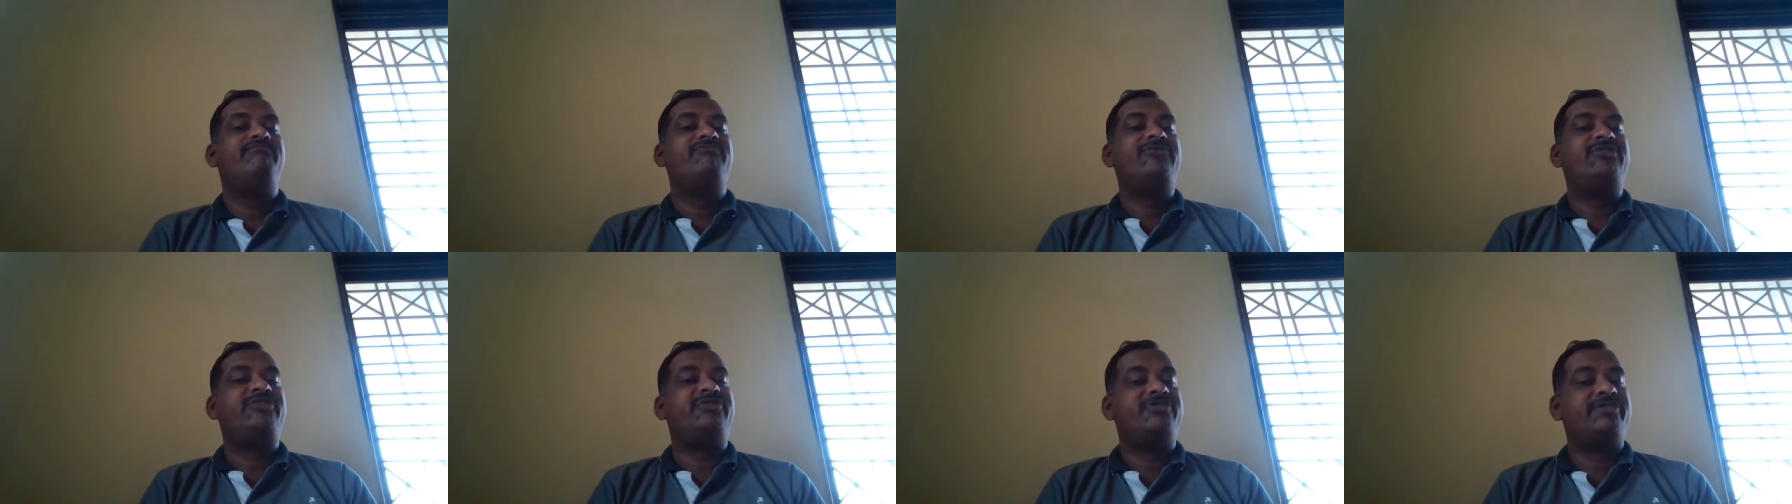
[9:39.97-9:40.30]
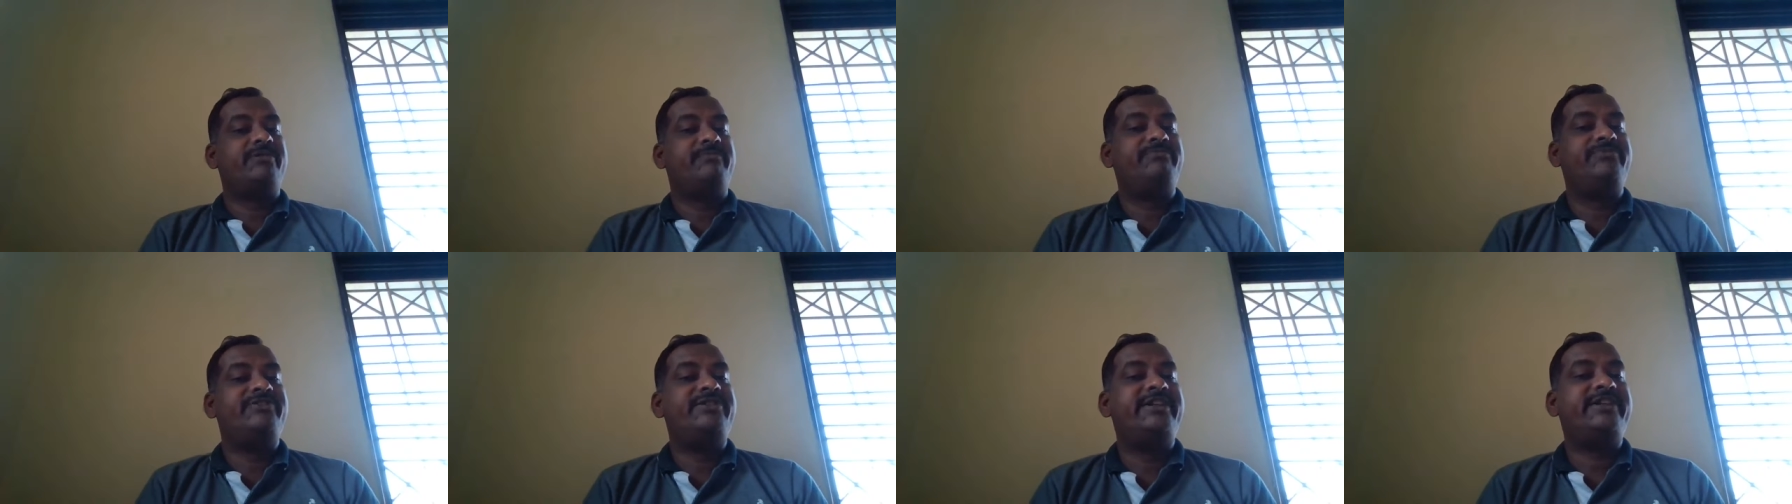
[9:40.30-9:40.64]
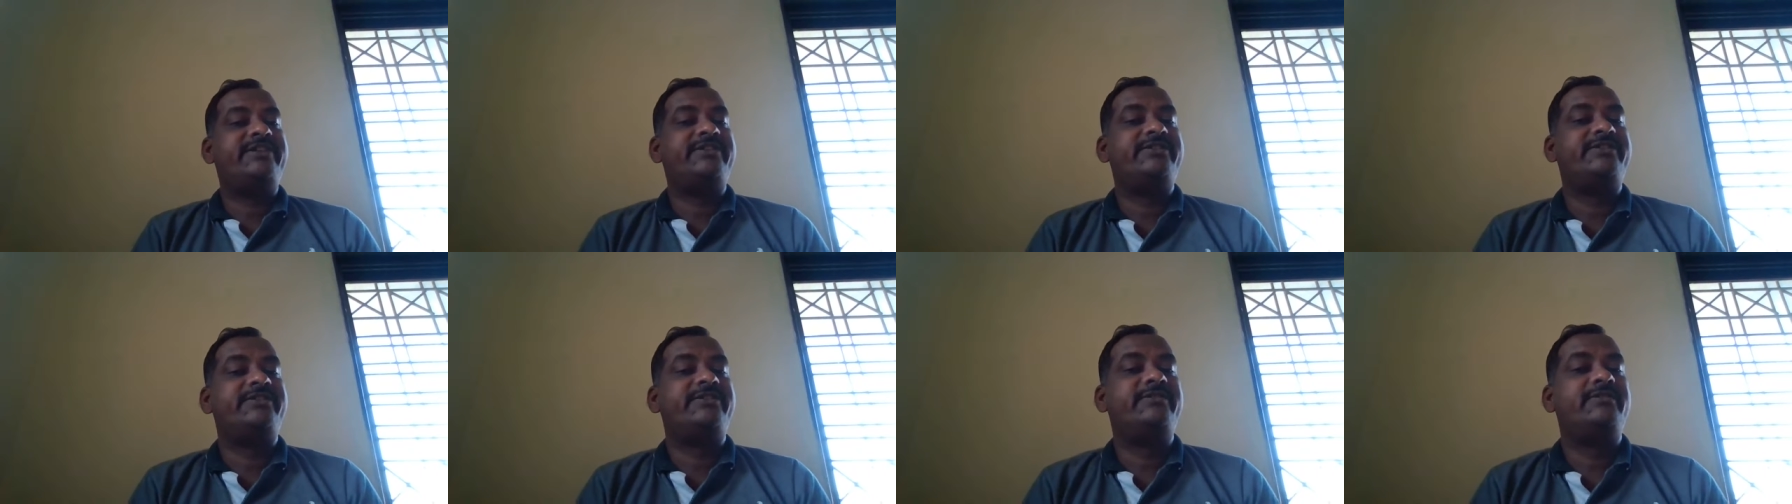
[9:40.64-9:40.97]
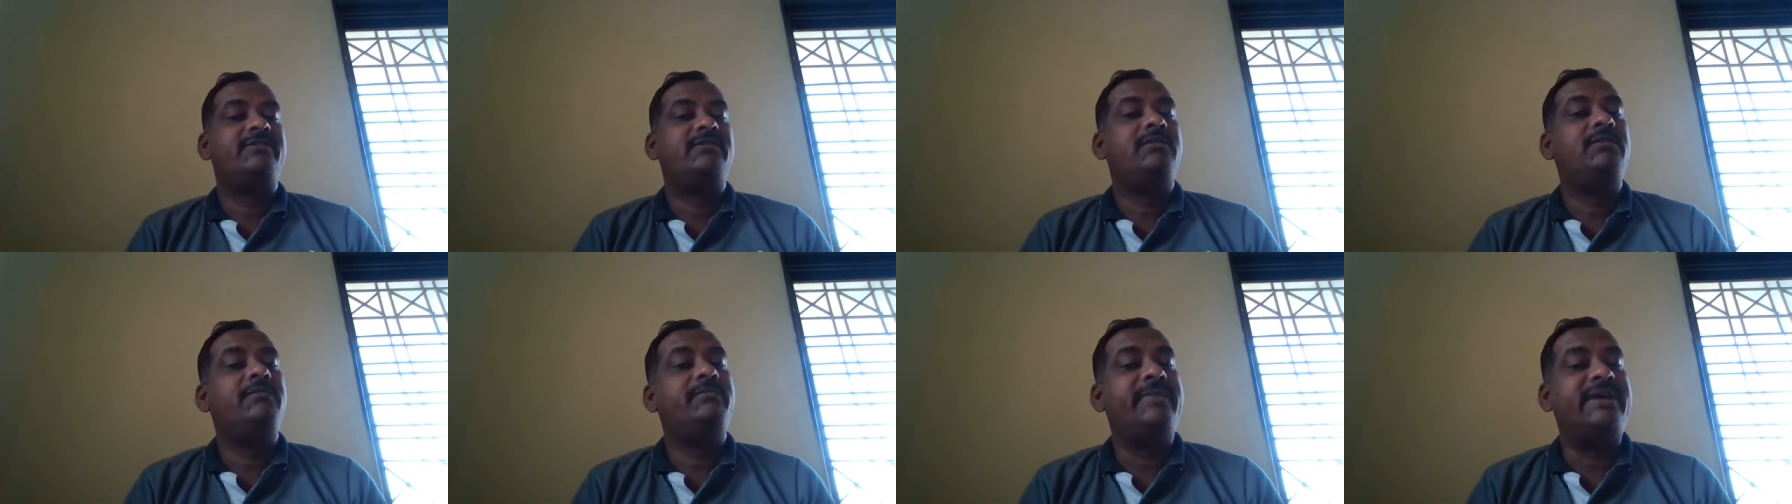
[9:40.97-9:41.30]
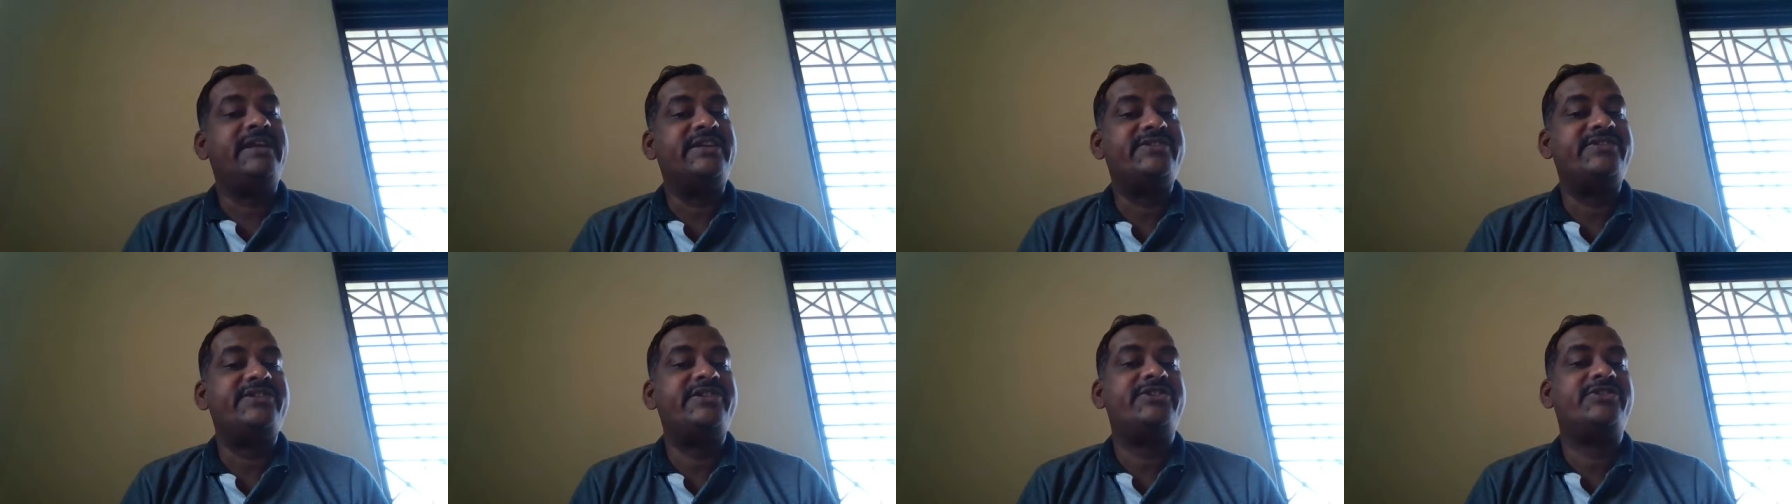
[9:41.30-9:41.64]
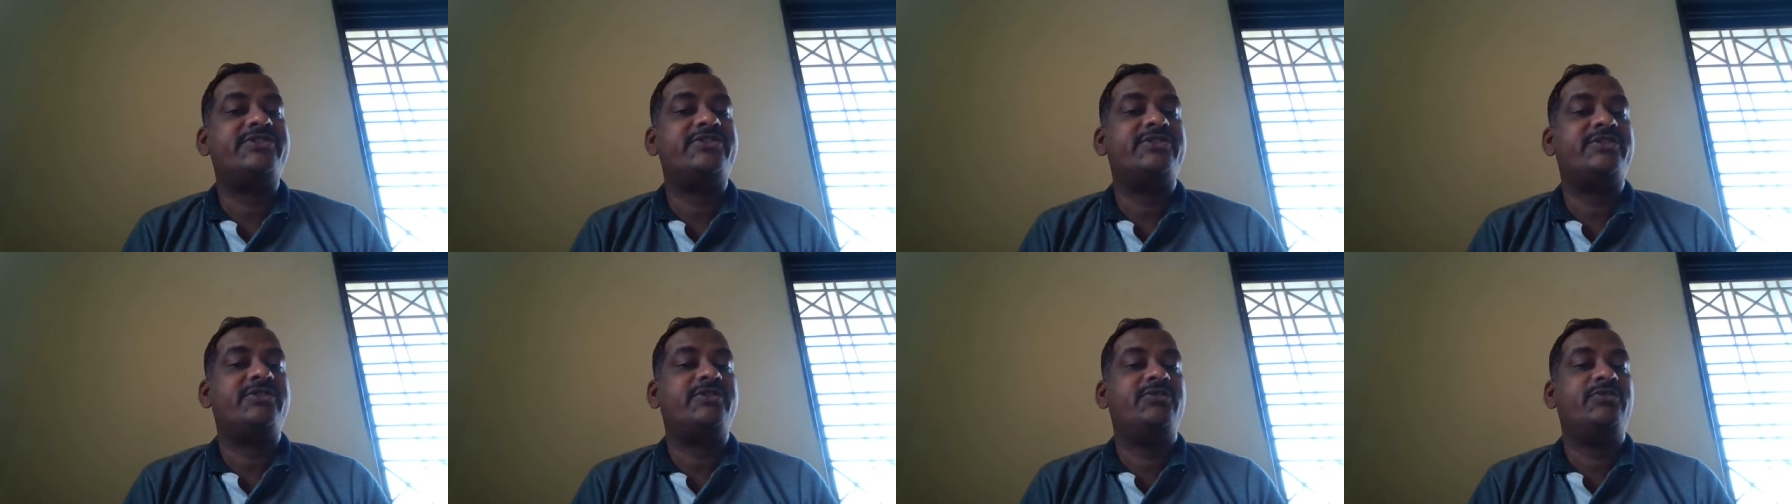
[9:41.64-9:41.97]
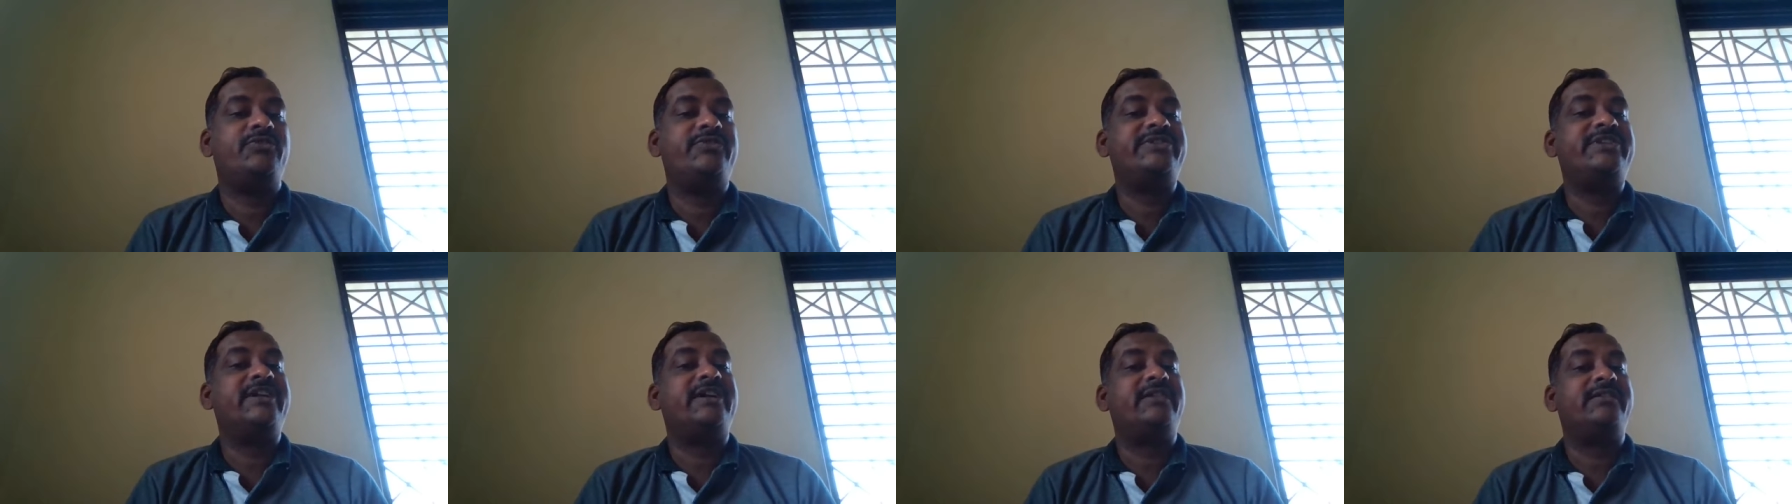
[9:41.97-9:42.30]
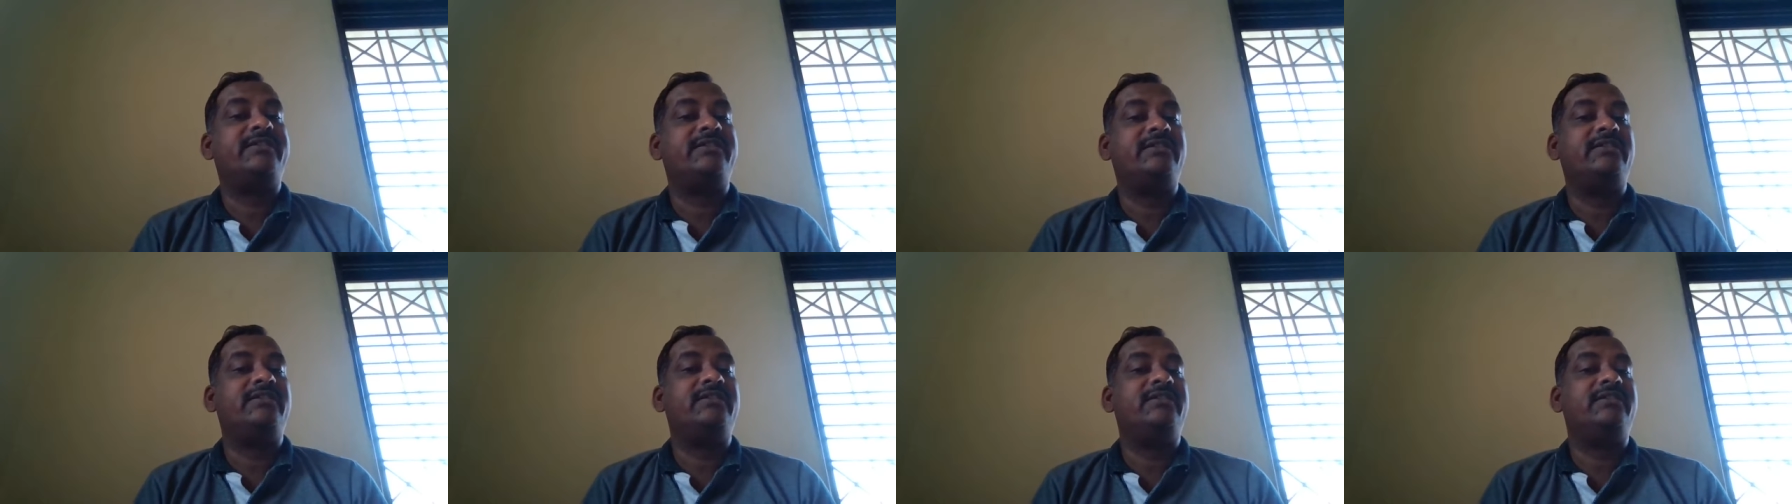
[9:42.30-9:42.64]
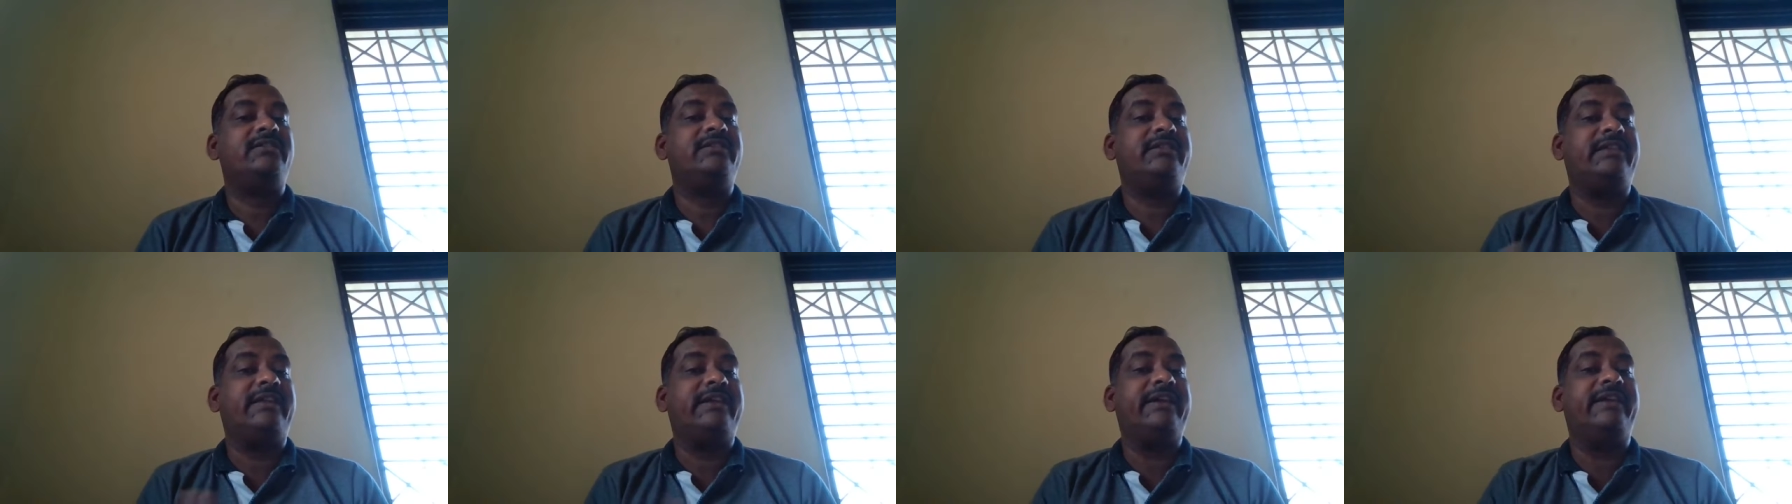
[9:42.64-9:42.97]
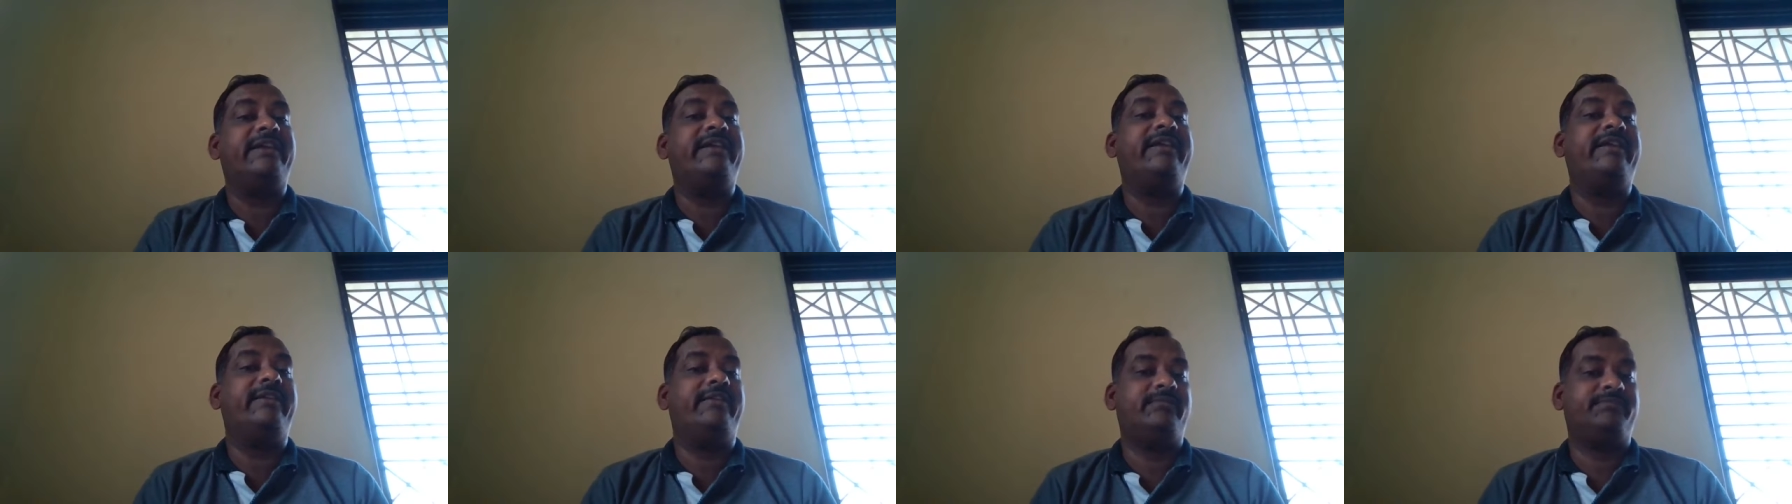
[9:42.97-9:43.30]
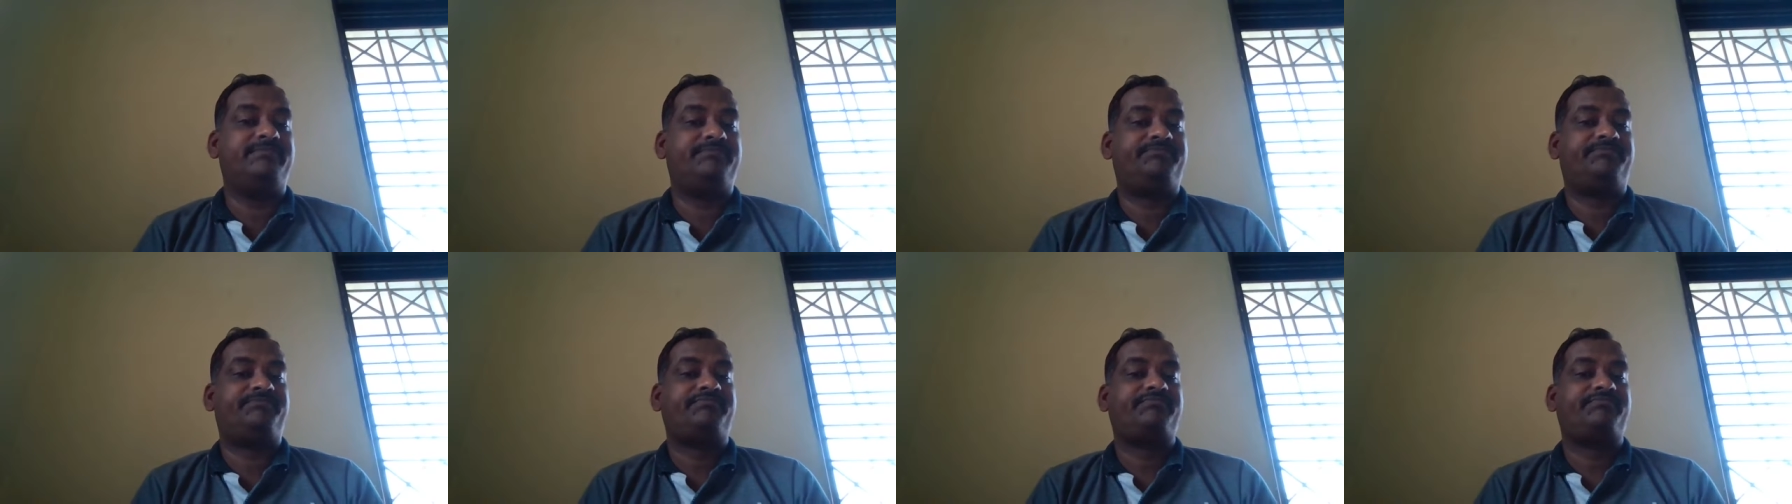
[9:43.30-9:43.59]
subject, and message which are therein.